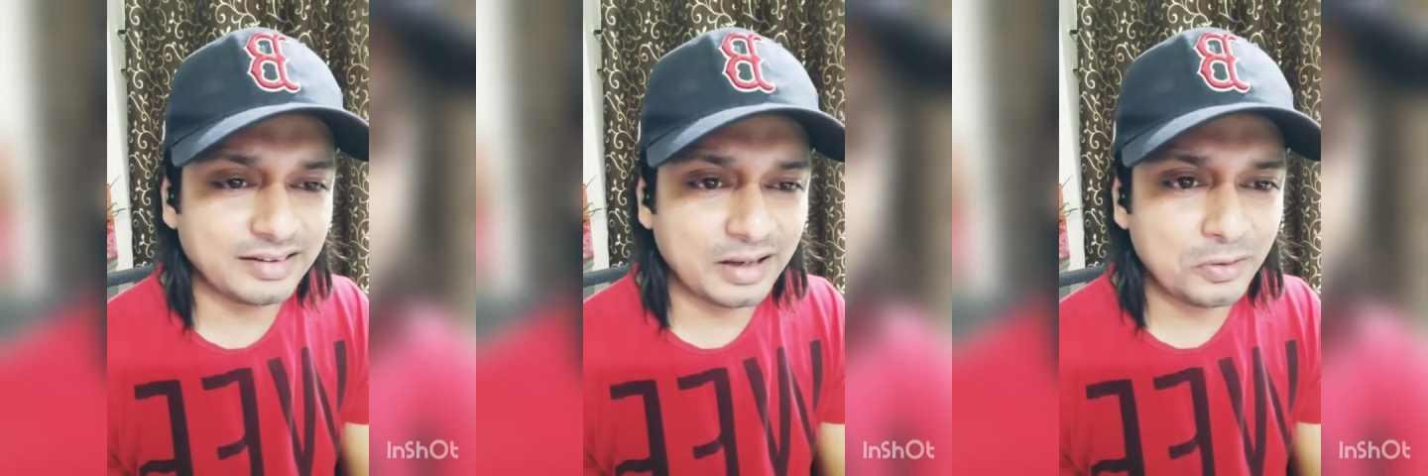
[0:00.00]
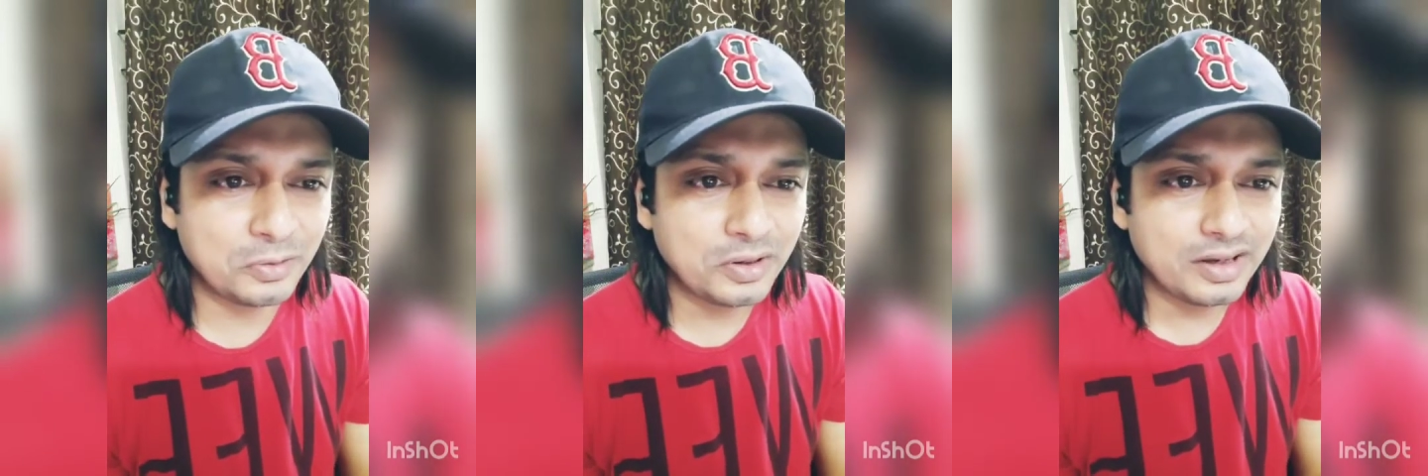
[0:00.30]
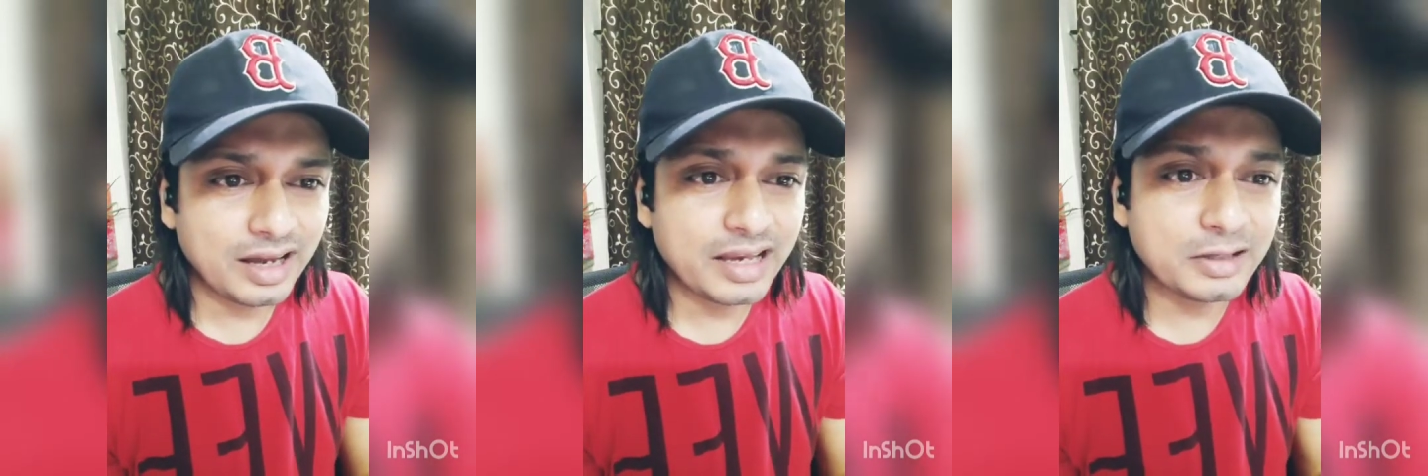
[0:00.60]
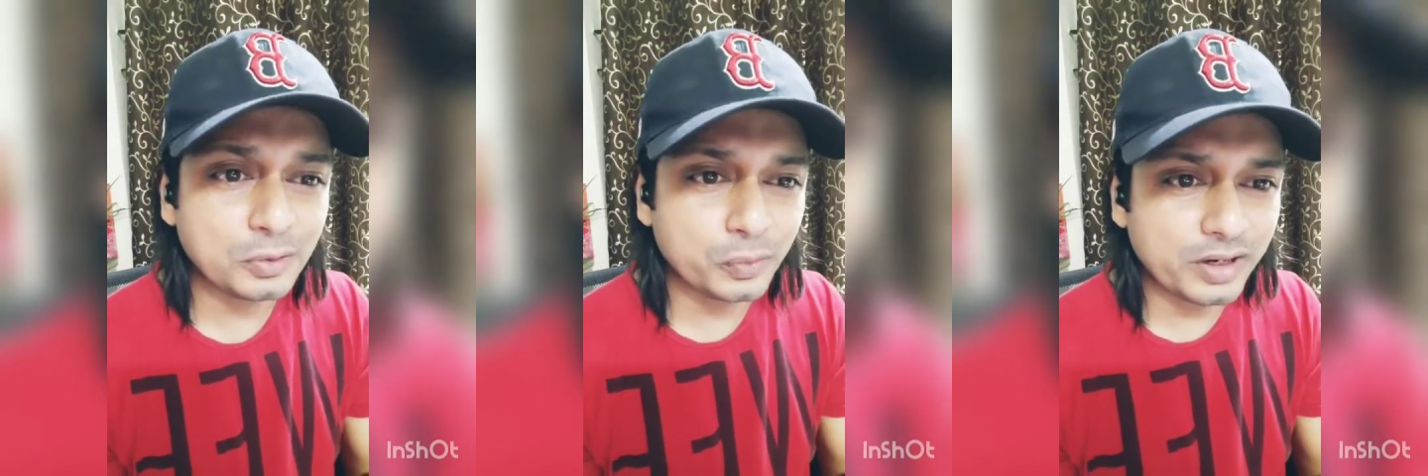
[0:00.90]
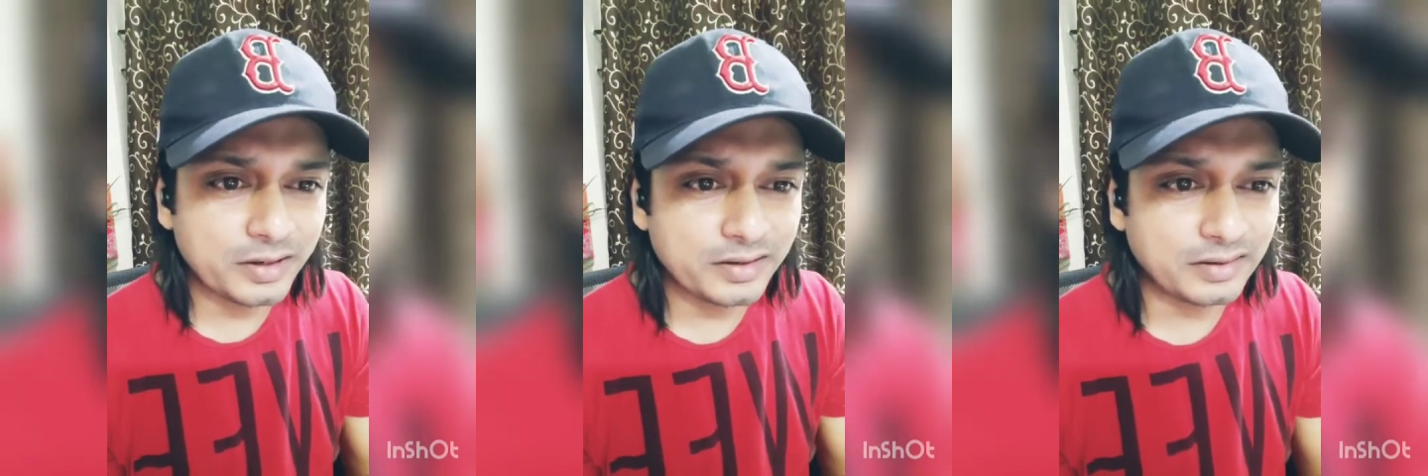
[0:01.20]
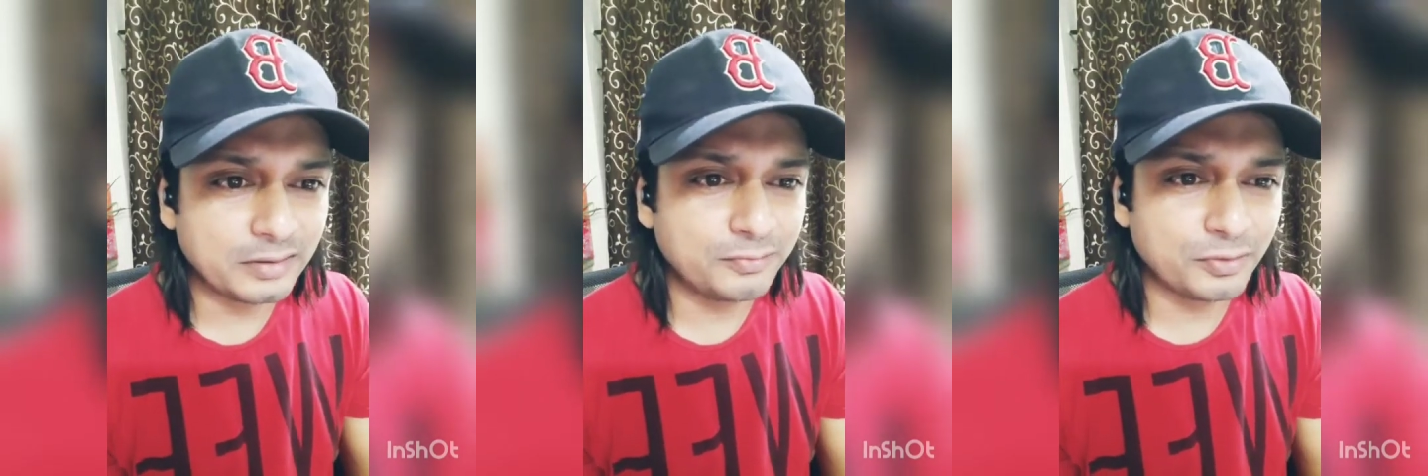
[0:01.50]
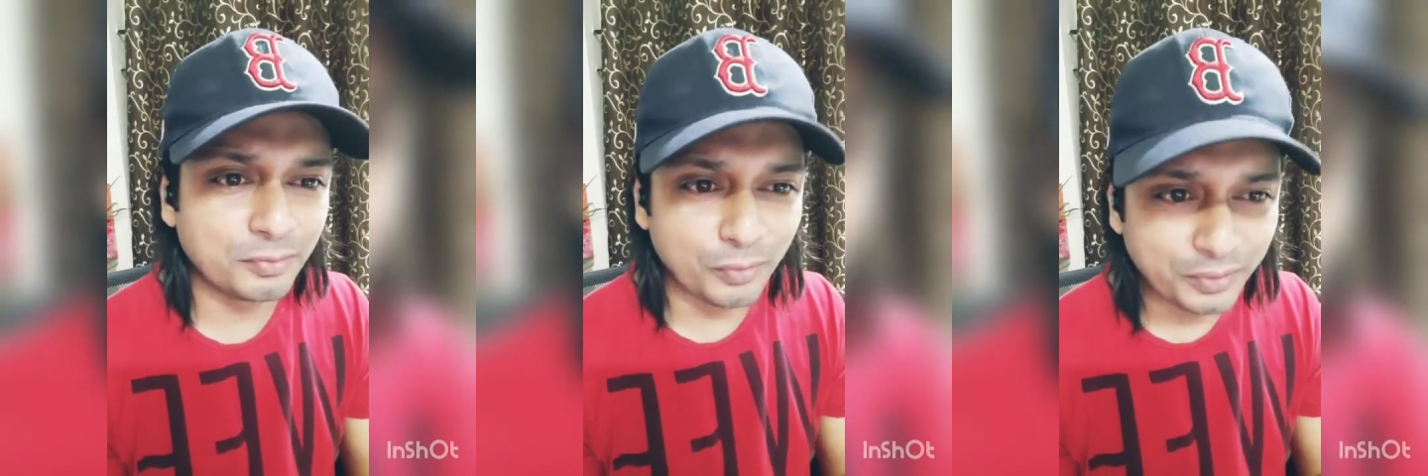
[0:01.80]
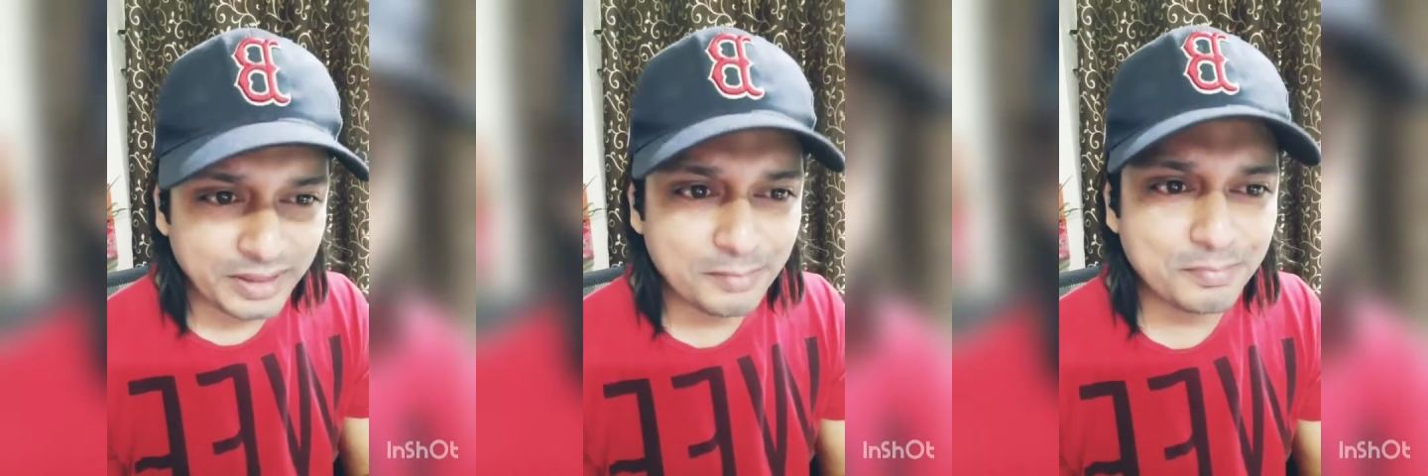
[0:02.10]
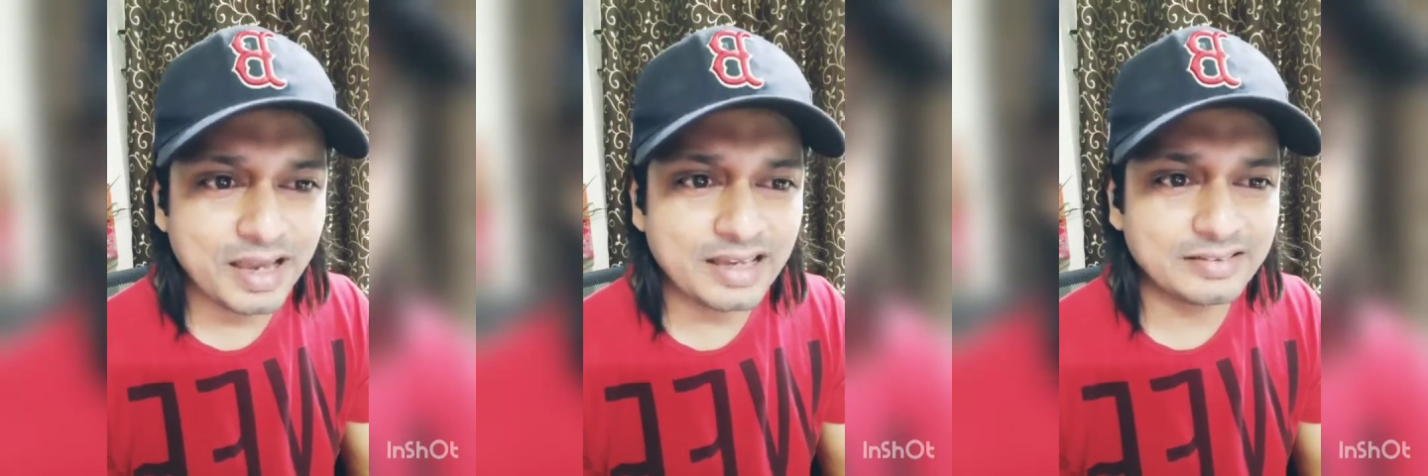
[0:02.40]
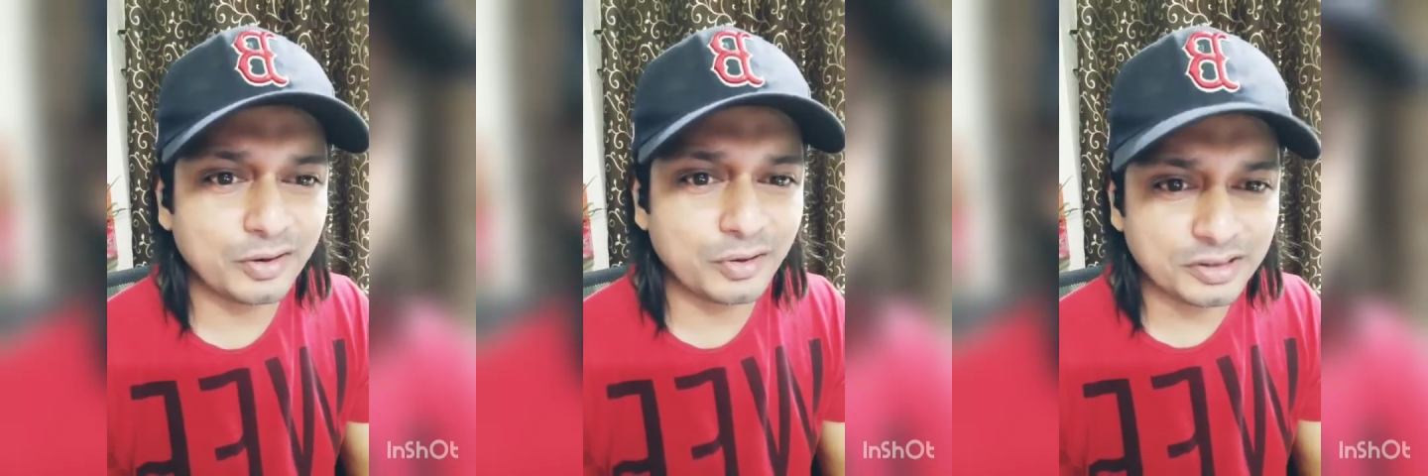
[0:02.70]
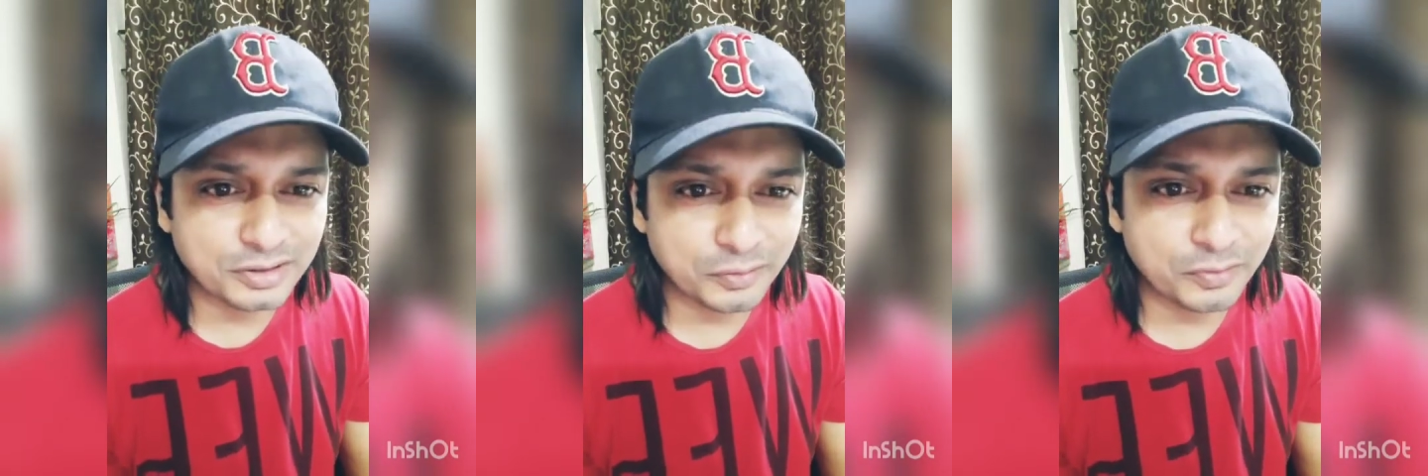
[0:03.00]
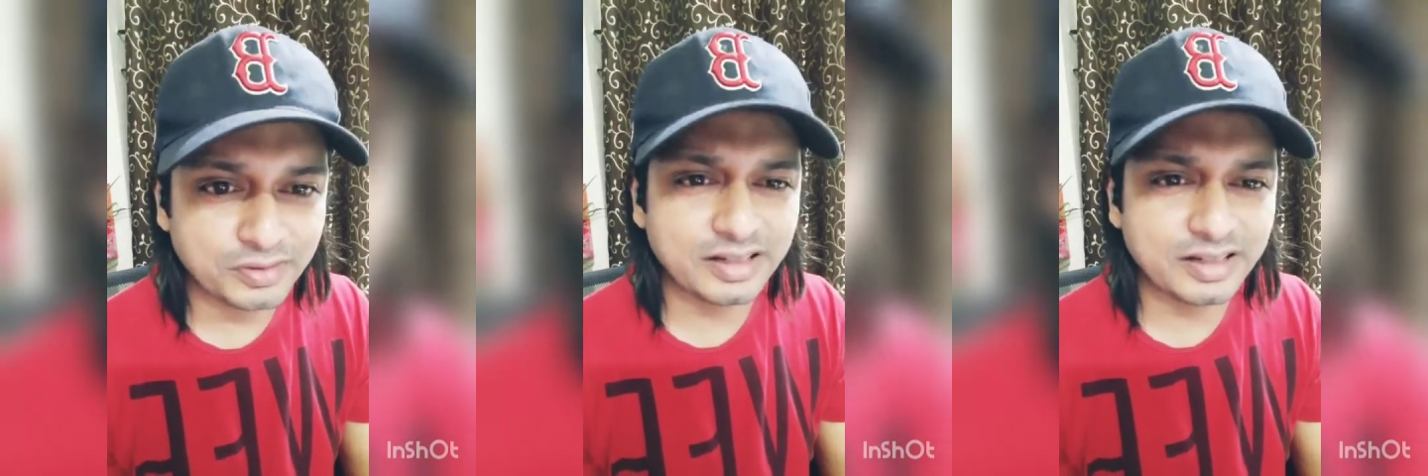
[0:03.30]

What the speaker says: Now I included a few more KPIs on his request,